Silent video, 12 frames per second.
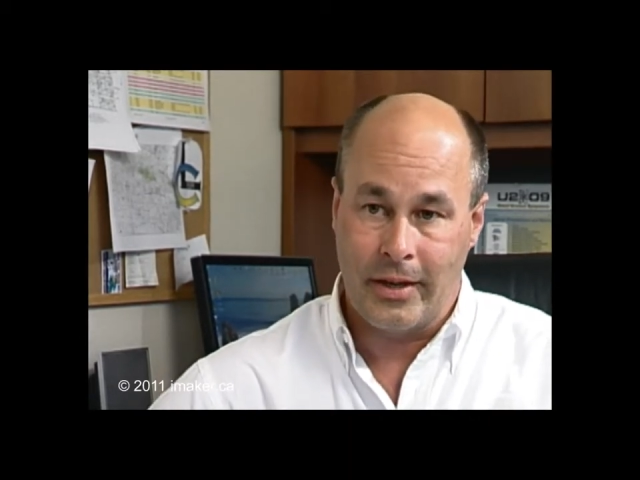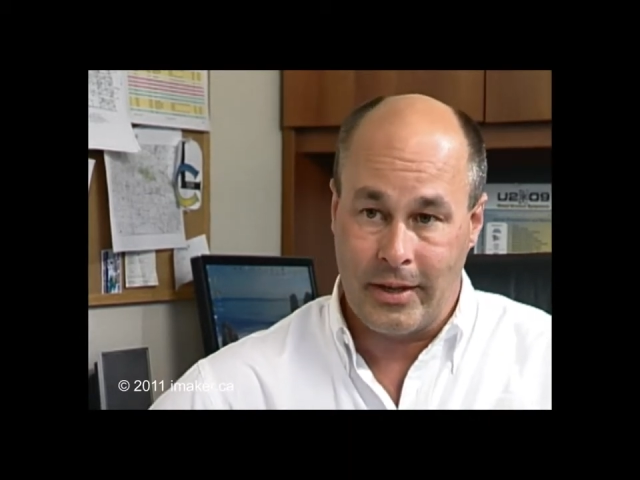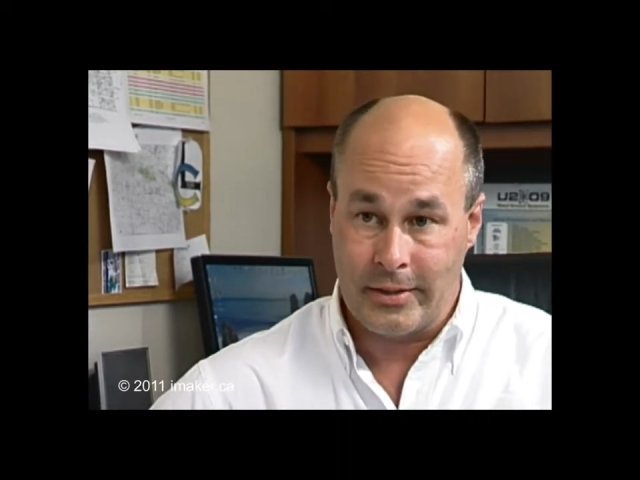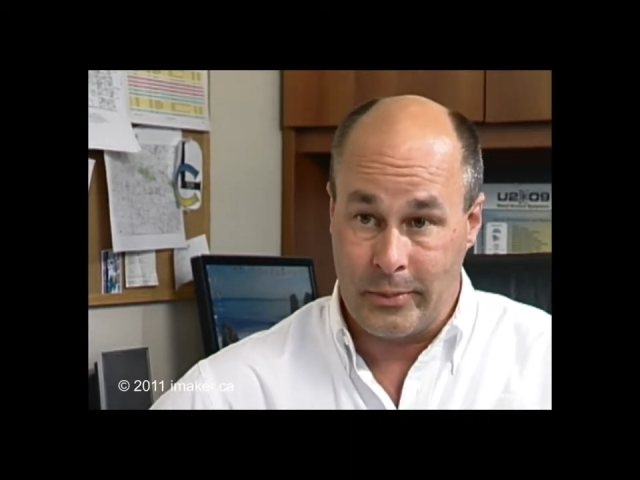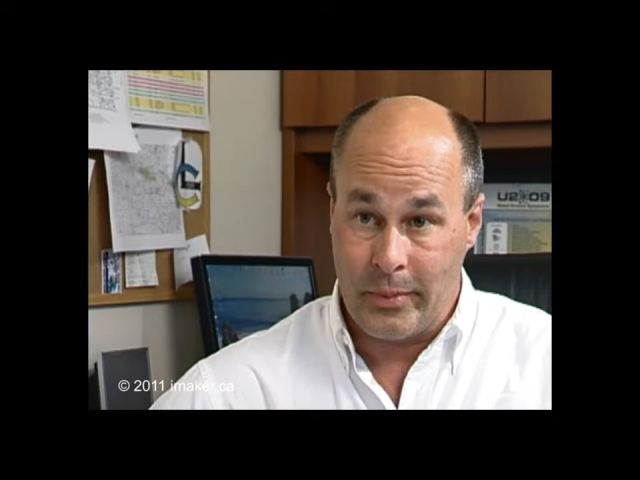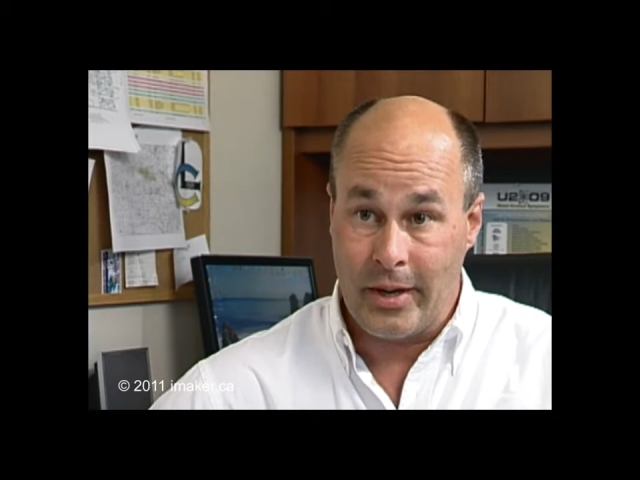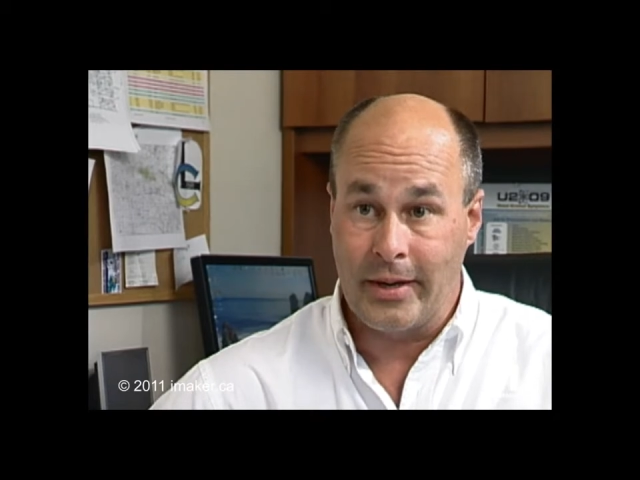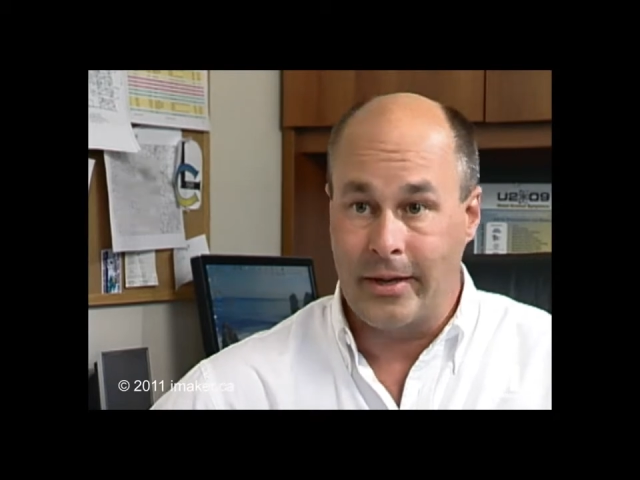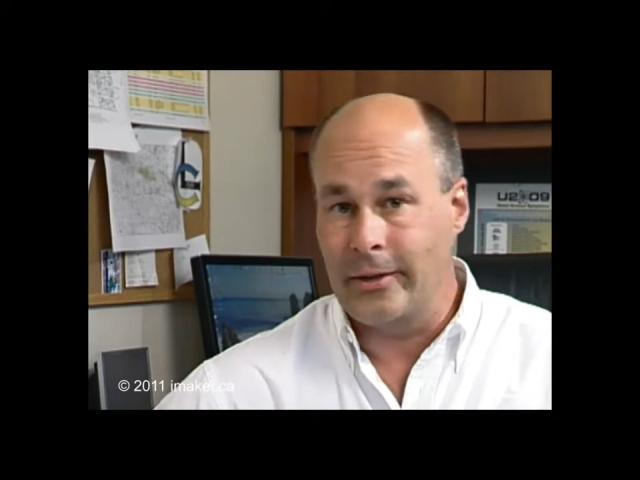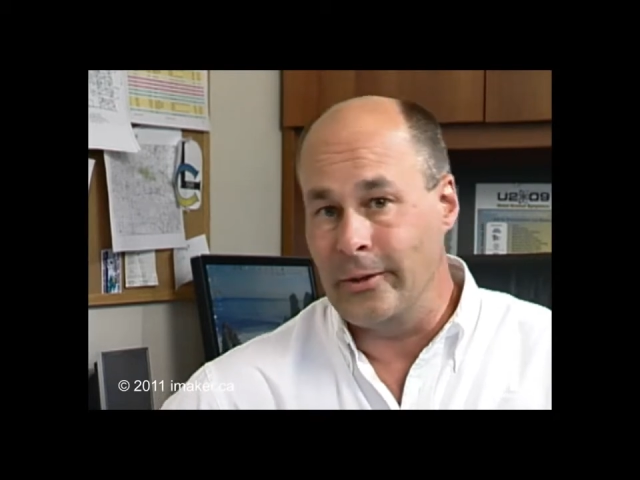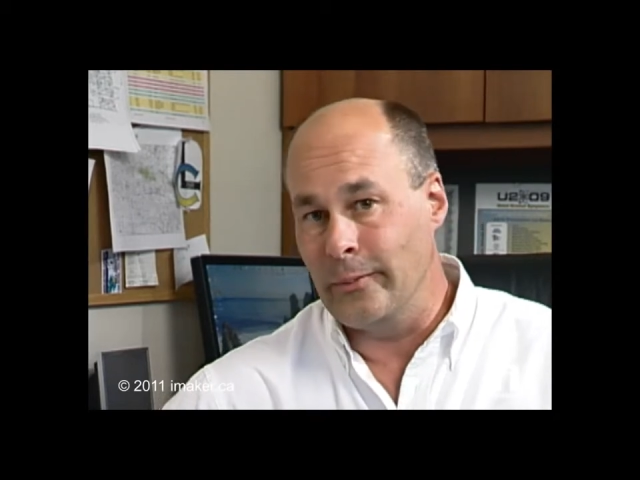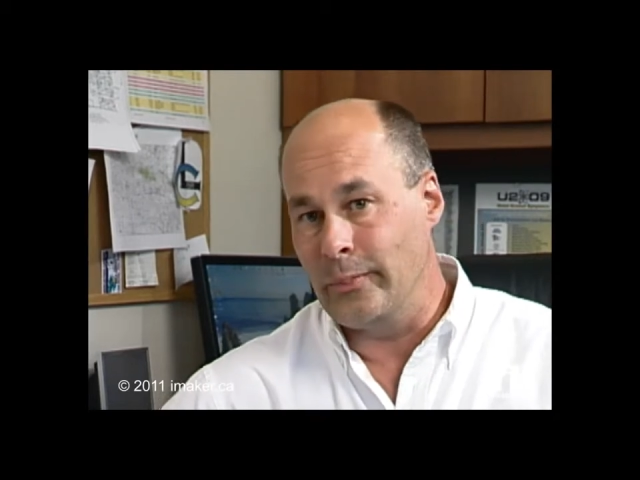as a
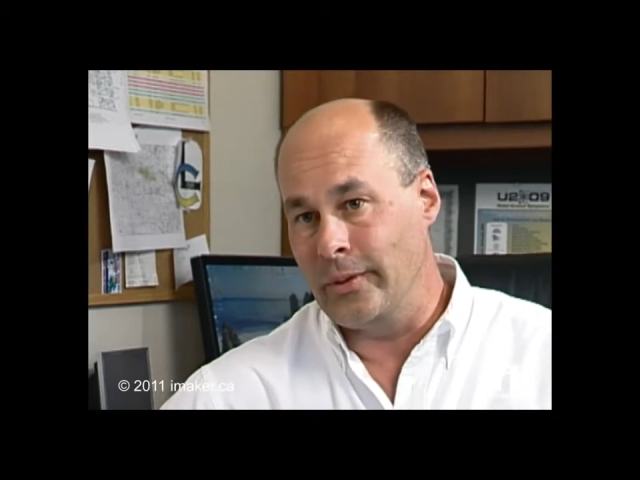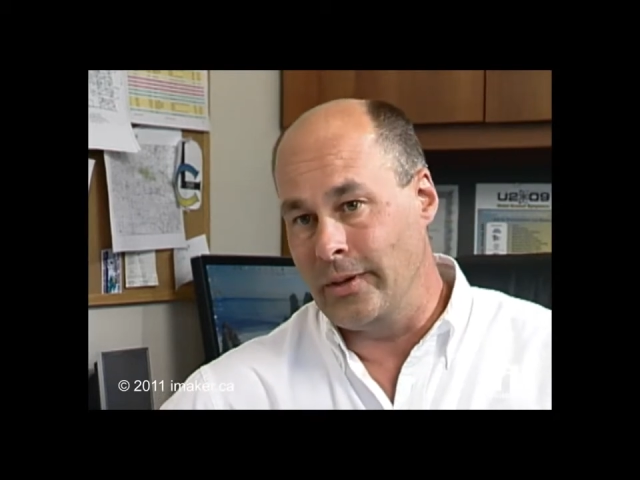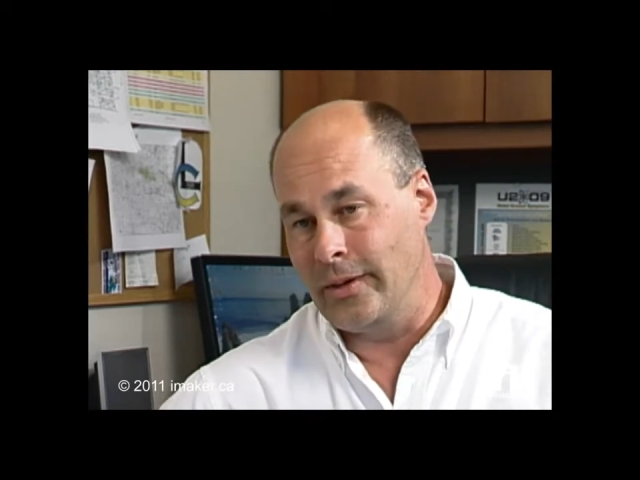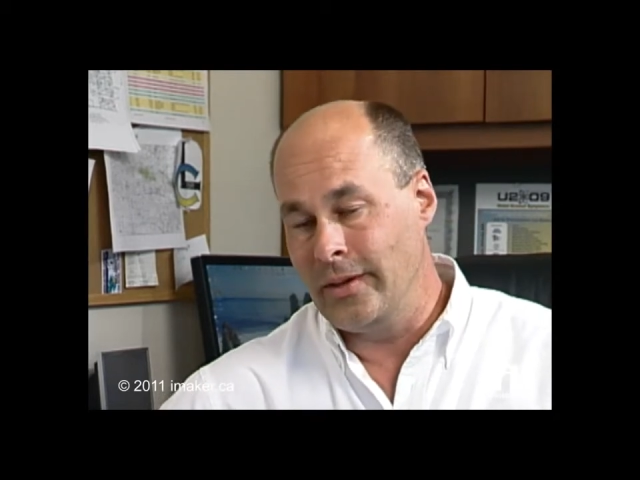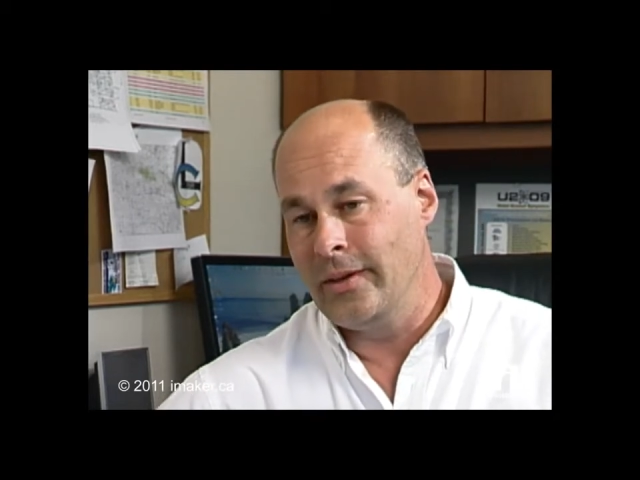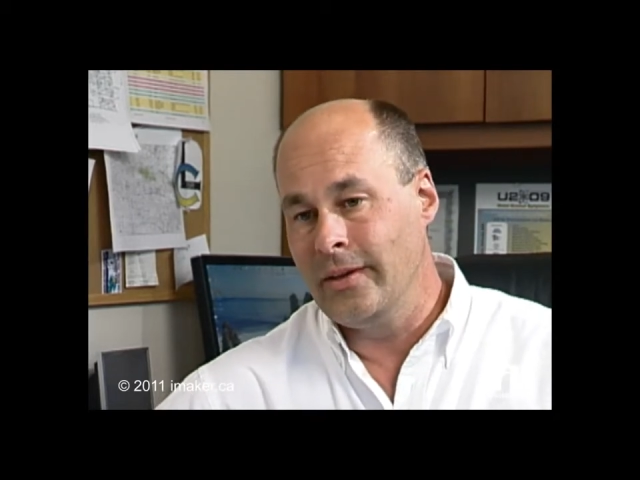mining company